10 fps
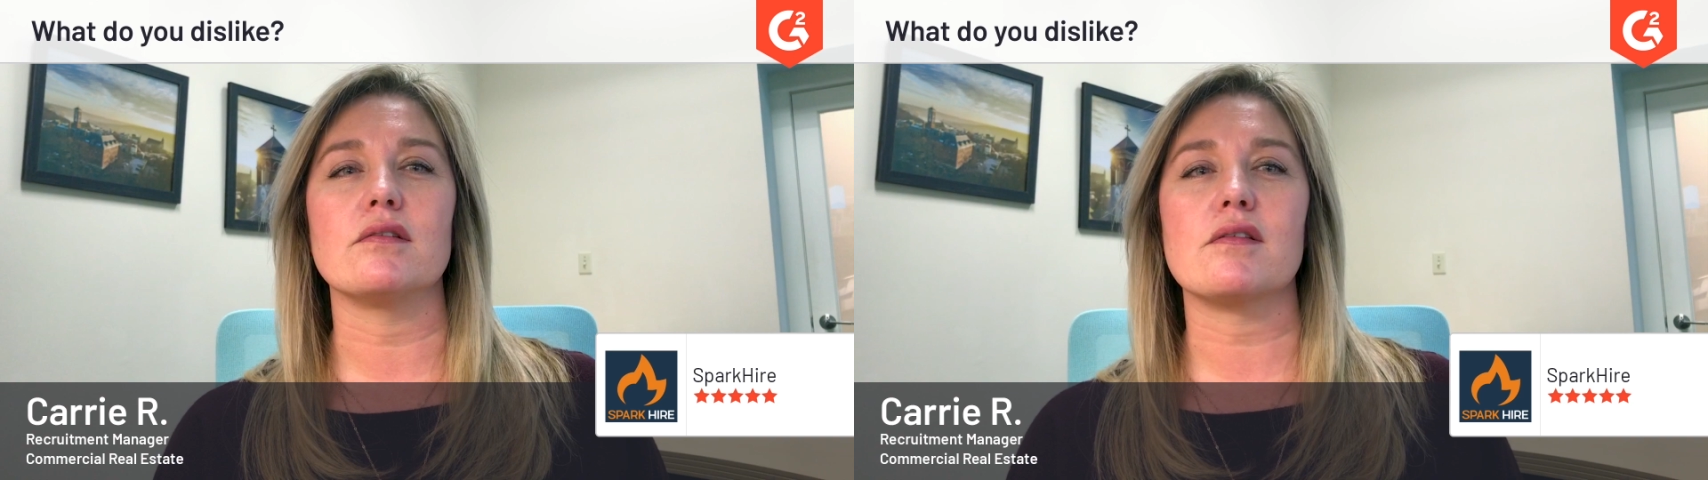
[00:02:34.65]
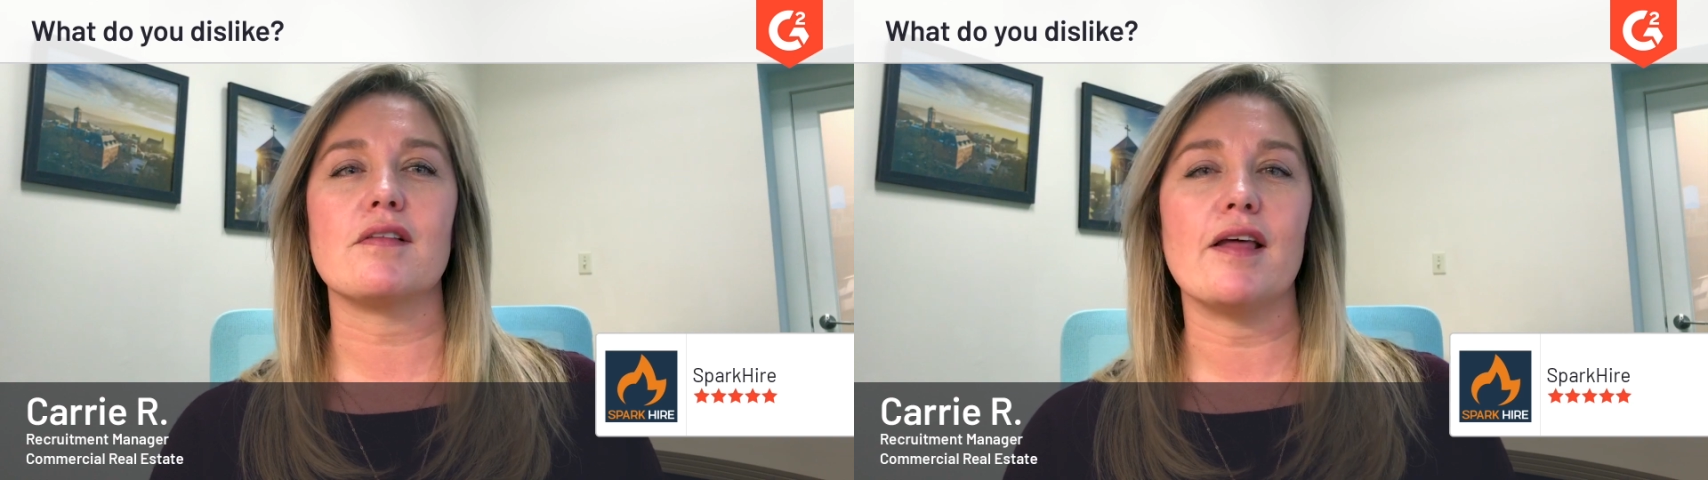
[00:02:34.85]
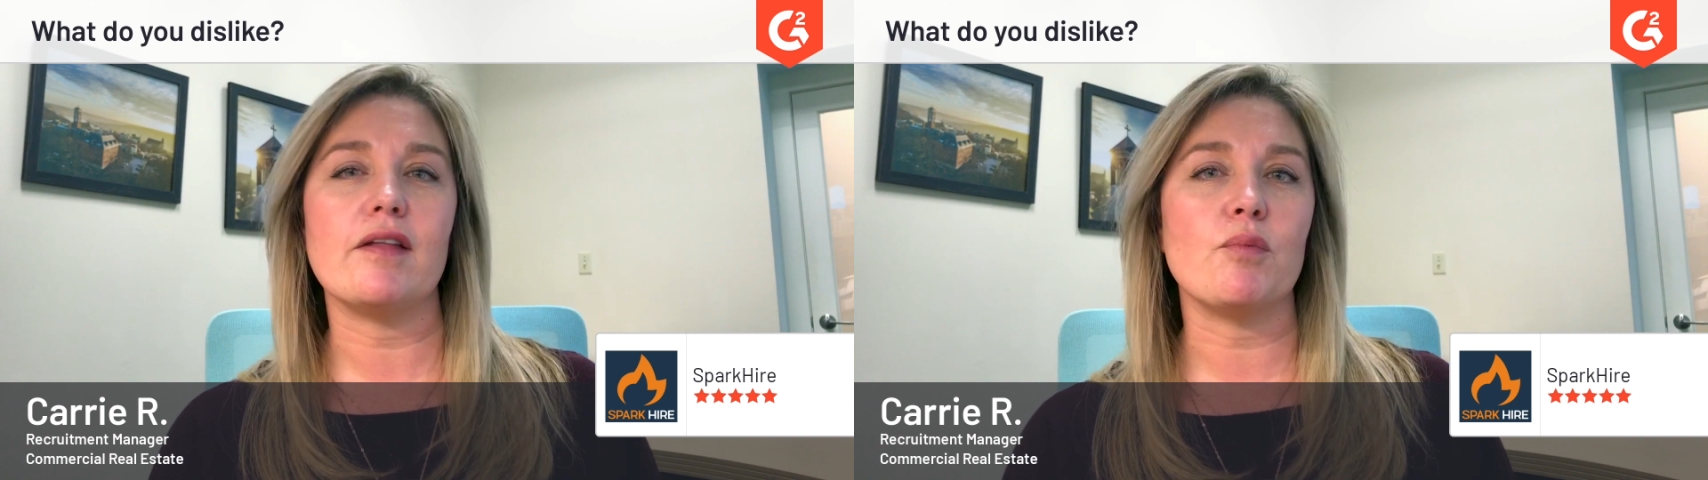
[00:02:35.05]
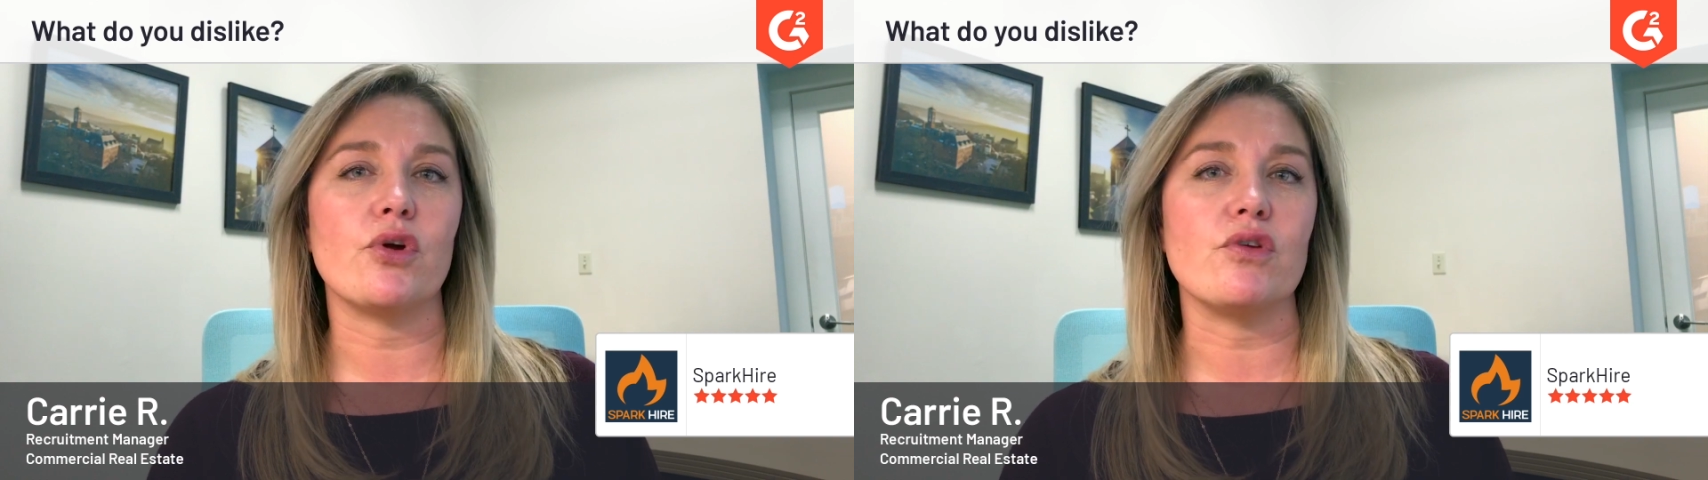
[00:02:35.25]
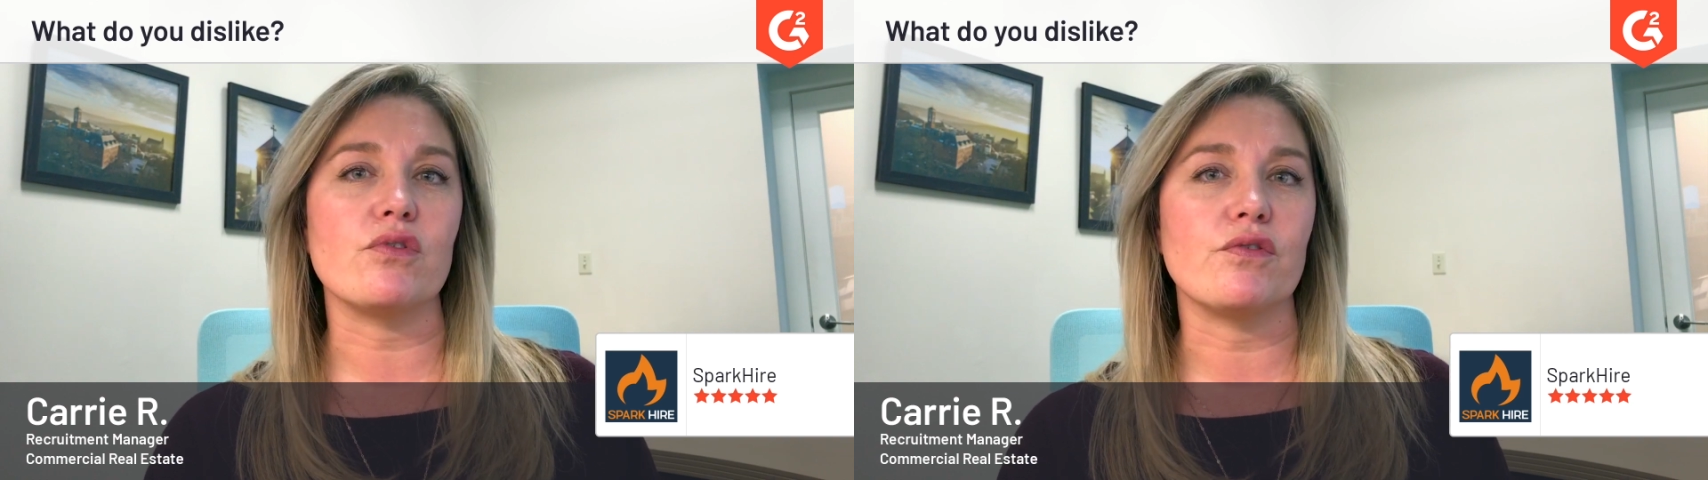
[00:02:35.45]
slightly
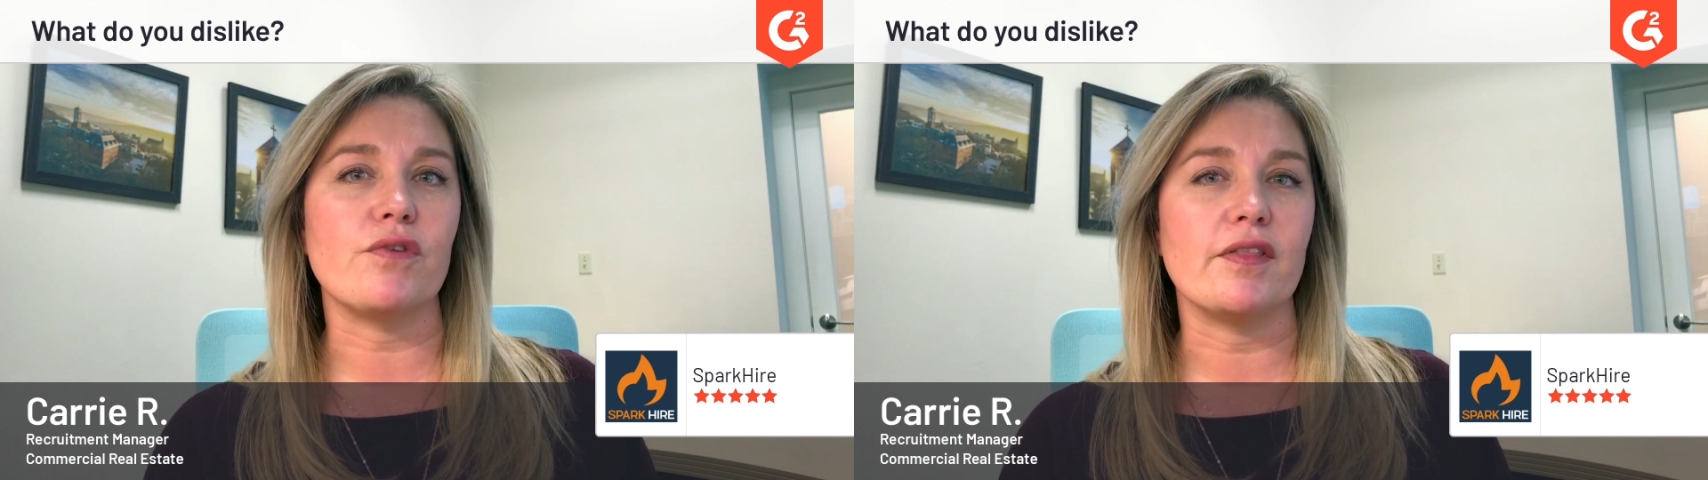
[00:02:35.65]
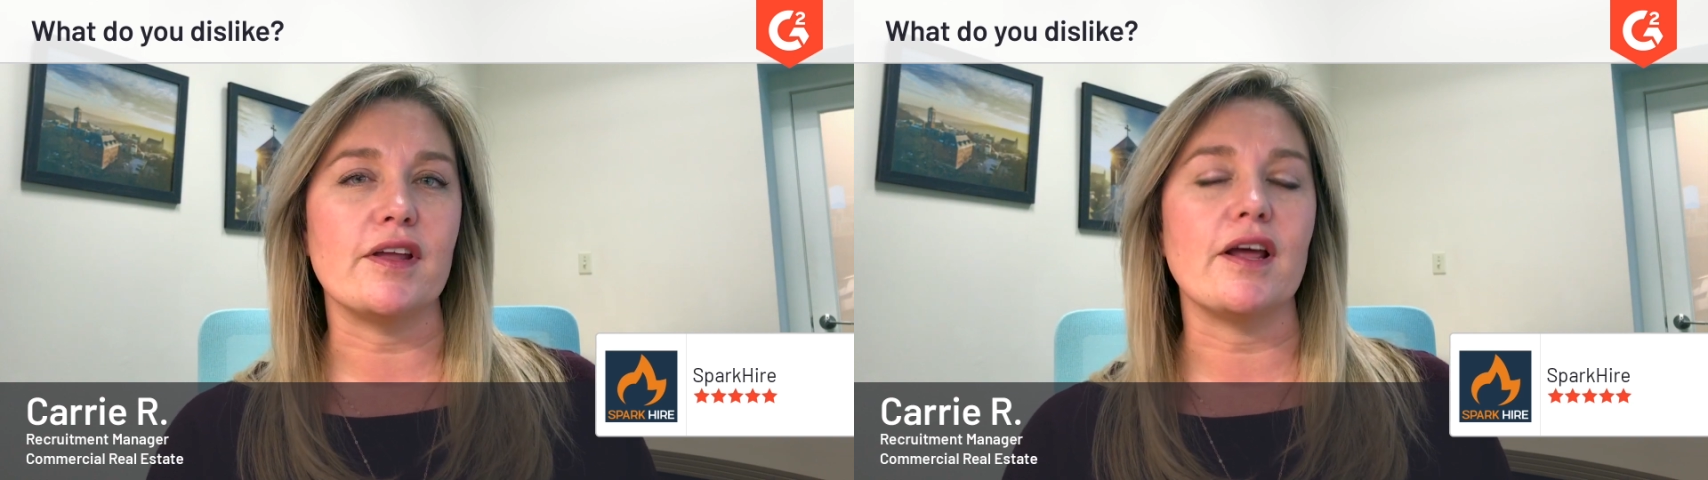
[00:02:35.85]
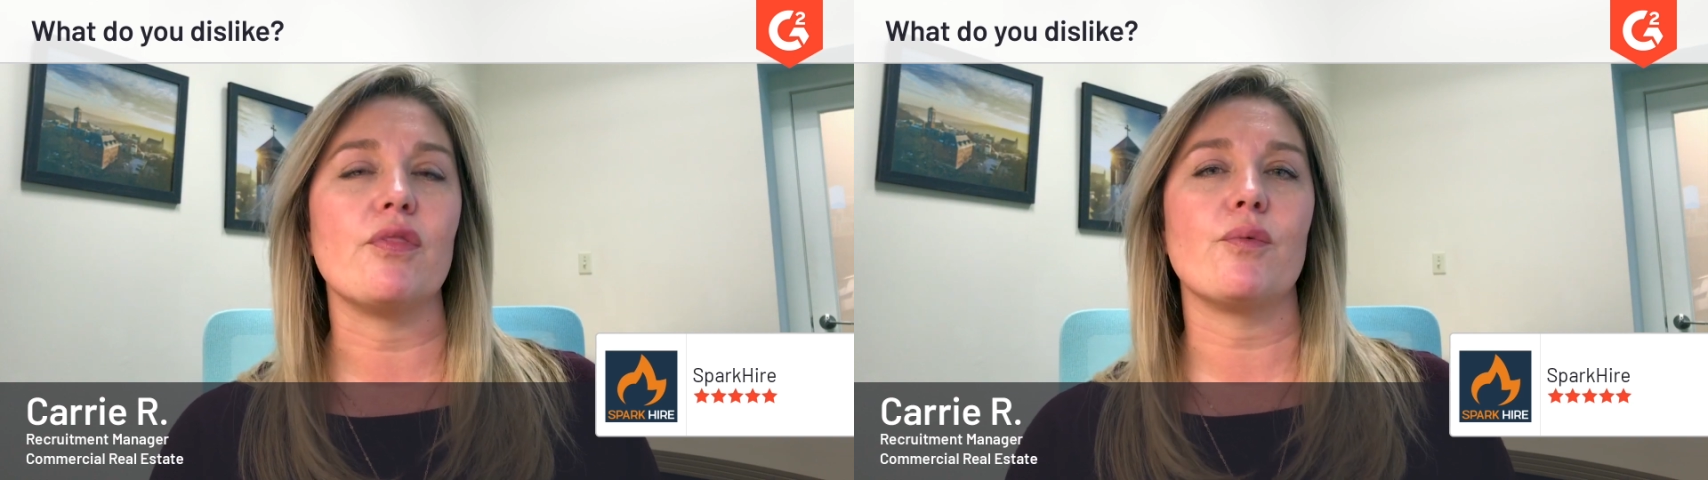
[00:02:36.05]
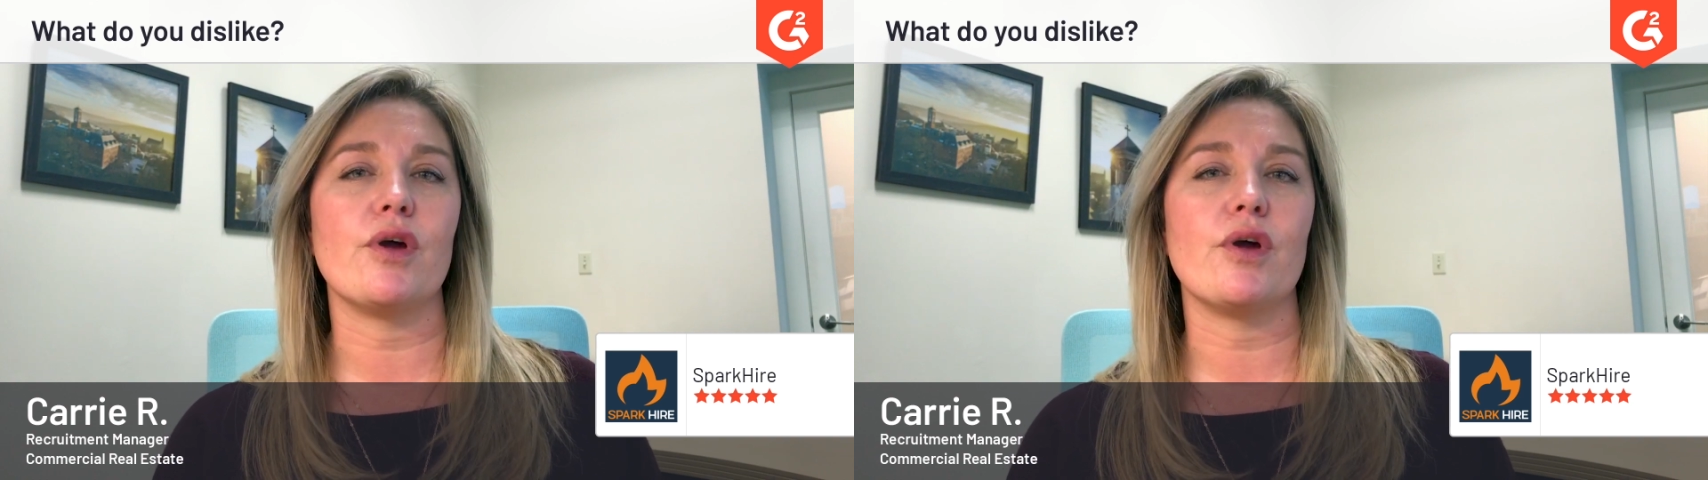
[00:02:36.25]
more user-friendly down the